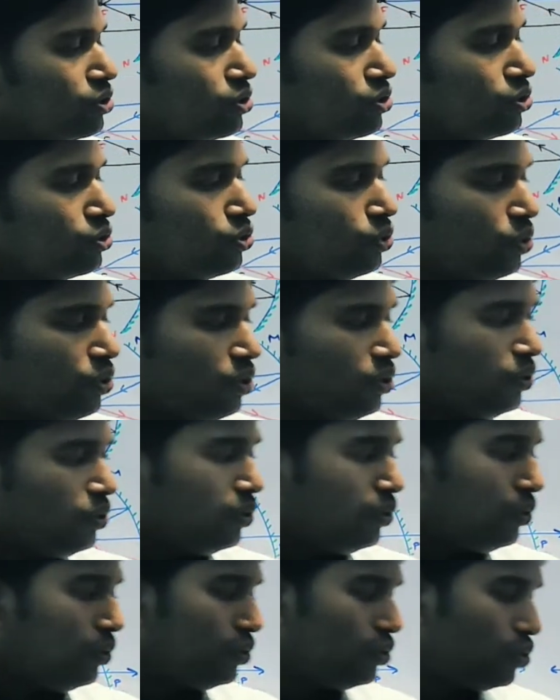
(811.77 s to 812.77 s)

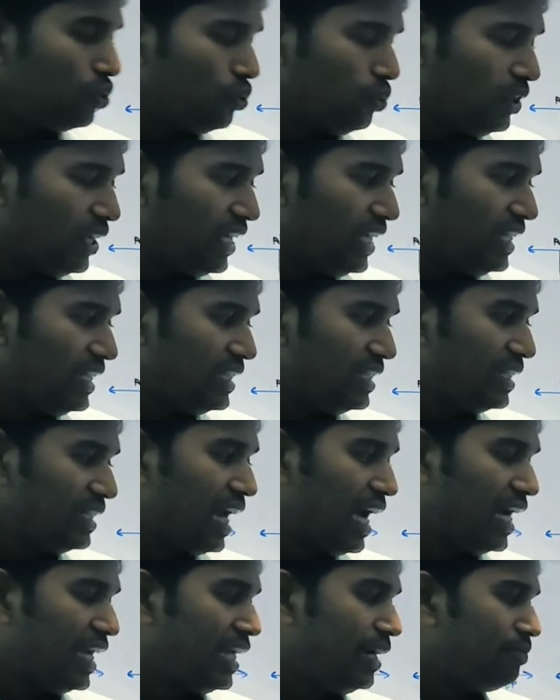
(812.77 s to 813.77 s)
So two rays I
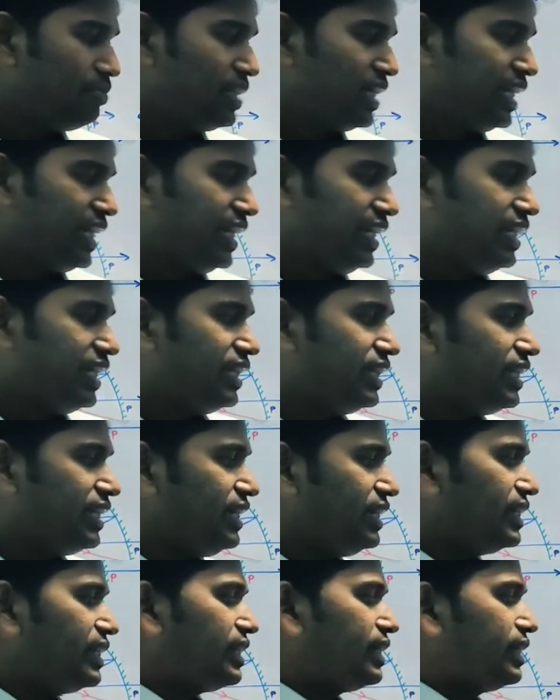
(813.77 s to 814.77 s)
have taken in this,
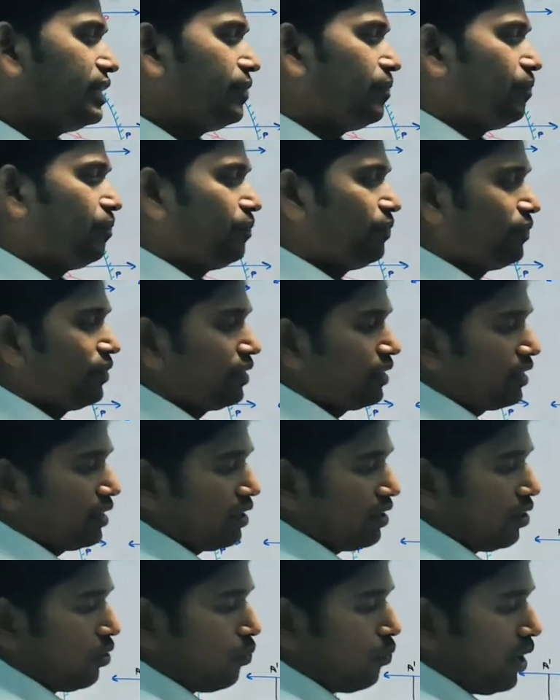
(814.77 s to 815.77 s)

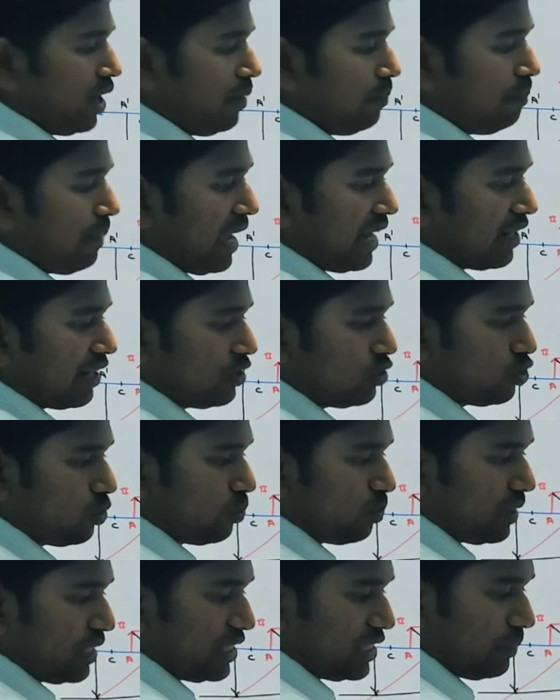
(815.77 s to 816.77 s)
one parallel to
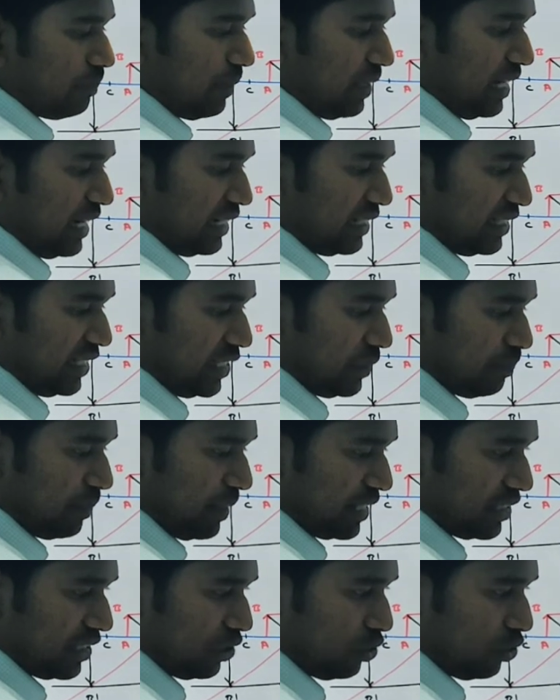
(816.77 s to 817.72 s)
principal axis passing